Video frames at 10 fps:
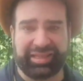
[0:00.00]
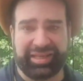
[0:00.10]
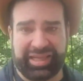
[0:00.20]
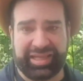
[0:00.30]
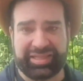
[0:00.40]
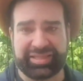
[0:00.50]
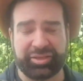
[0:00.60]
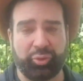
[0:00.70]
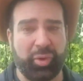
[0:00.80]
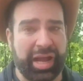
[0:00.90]
it
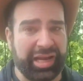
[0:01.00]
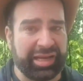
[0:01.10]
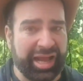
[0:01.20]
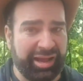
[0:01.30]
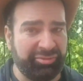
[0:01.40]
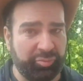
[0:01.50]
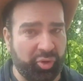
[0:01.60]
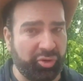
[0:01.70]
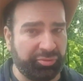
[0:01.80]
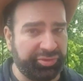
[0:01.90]
needs 1.5
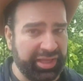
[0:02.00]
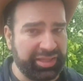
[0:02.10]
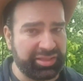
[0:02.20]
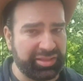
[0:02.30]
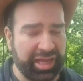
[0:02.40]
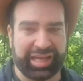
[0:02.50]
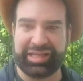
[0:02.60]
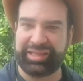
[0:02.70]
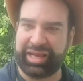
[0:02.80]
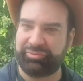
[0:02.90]
more of this. I
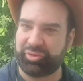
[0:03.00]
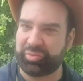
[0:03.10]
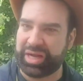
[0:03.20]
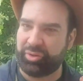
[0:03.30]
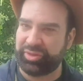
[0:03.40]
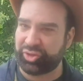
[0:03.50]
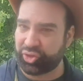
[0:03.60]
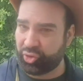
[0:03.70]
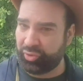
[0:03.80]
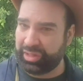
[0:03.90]
can tell from how the
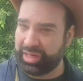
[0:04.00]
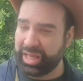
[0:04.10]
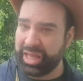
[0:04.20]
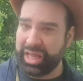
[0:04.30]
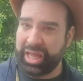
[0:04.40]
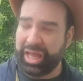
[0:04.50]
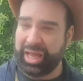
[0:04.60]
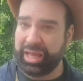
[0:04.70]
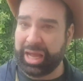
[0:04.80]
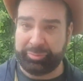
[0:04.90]
soil
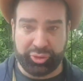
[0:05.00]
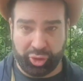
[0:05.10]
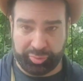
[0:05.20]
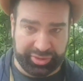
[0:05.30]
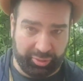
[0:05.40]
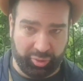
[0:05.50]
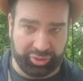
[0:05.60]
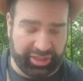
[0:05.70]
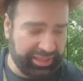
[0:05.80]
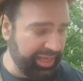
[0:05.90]
absorbs the
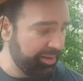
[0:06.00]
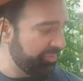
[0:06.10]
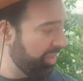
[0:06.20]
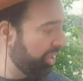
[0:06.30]
water, yeah?